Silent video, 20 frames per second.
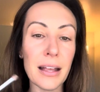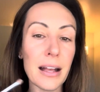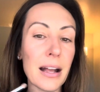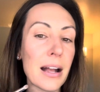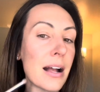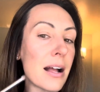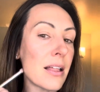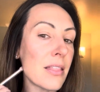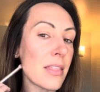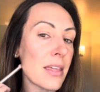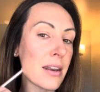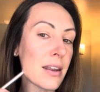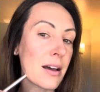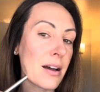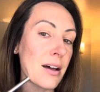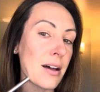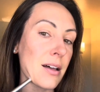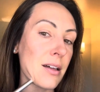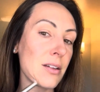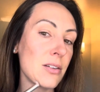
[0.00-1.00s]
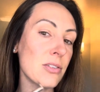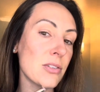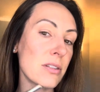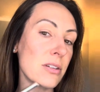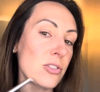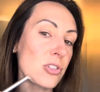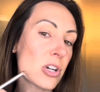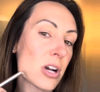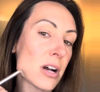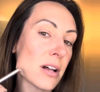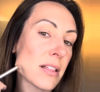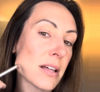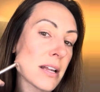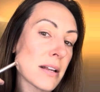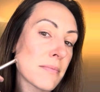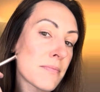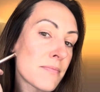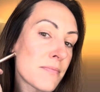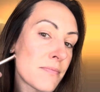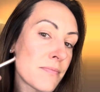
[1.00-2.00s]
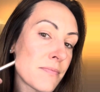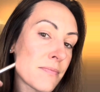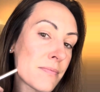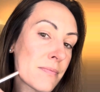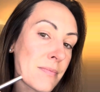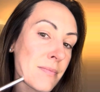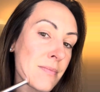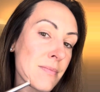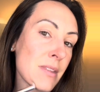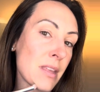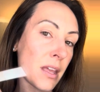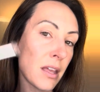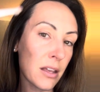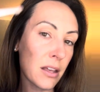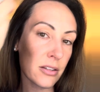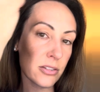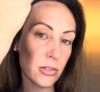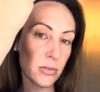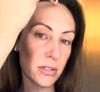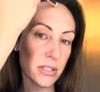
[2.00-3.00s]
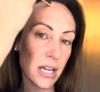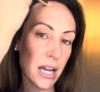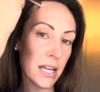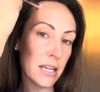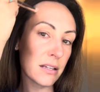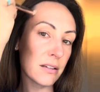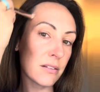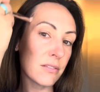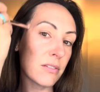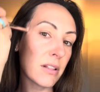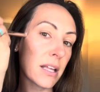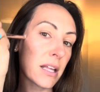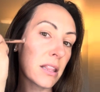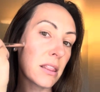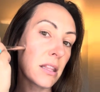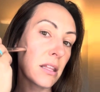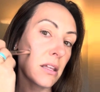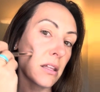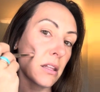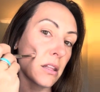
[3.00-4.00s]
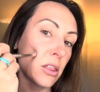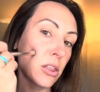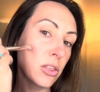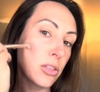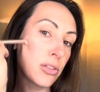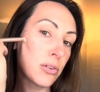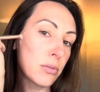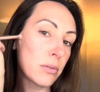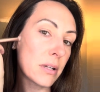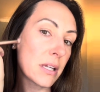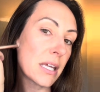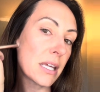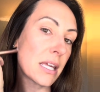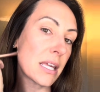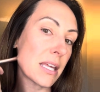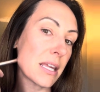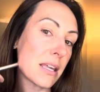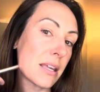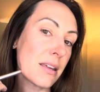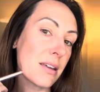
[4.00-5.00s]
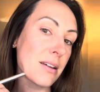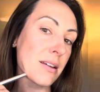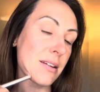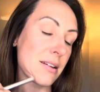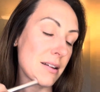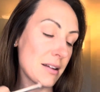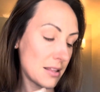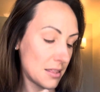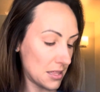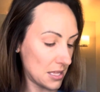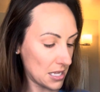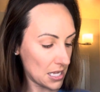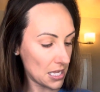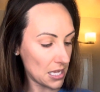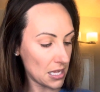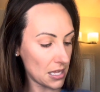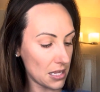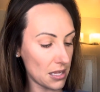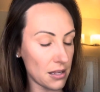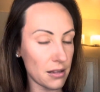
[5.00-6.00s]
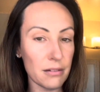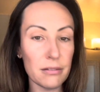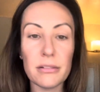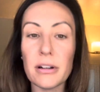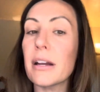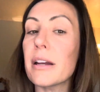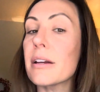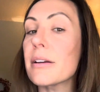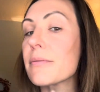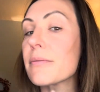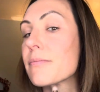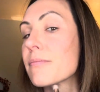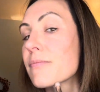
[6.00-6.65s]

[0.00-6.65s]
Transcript: And then I'll do the jawline. So it's kind of like the 3 and the E, right?